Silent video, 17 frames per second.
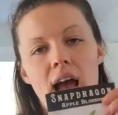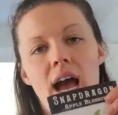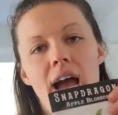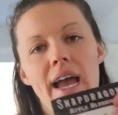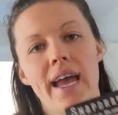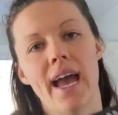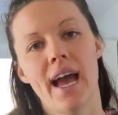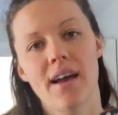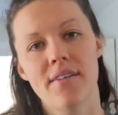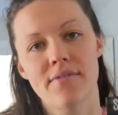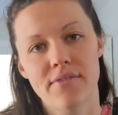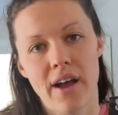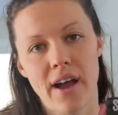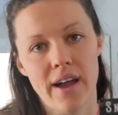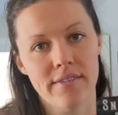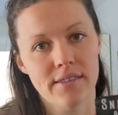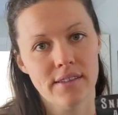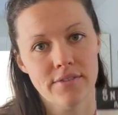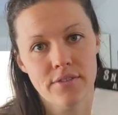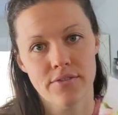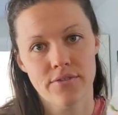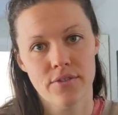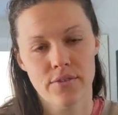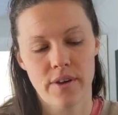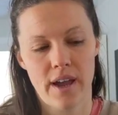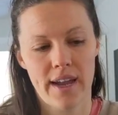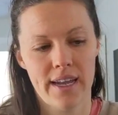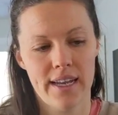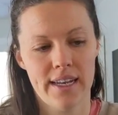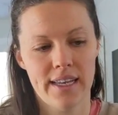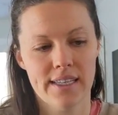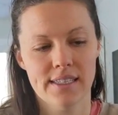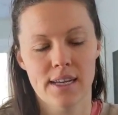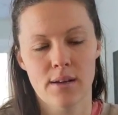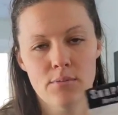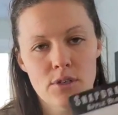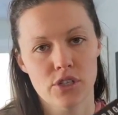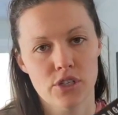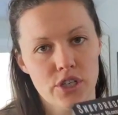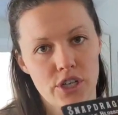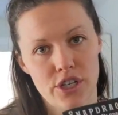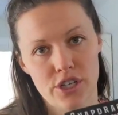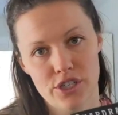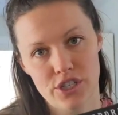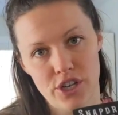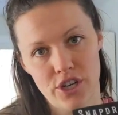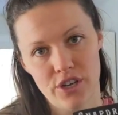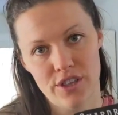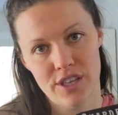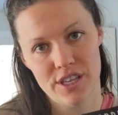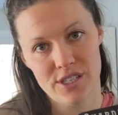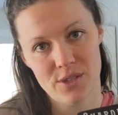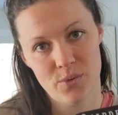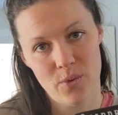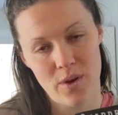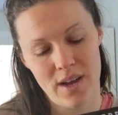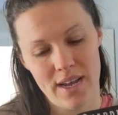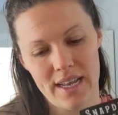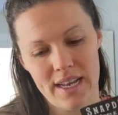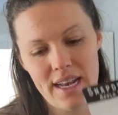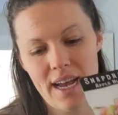I have 5 different varieties. I'm just going to show you this one.